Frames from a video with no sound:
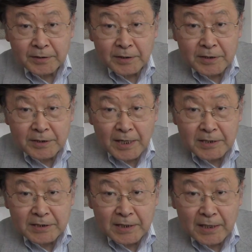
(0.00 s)
East
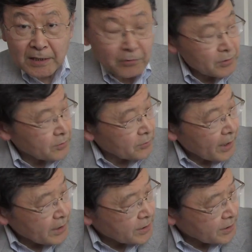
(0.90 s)
Asia and also
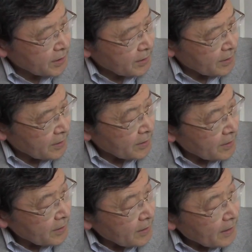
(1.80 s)
Asia
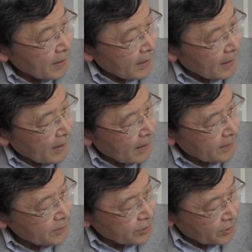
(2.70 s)

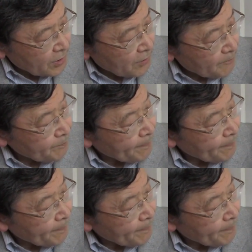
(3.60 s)
in general.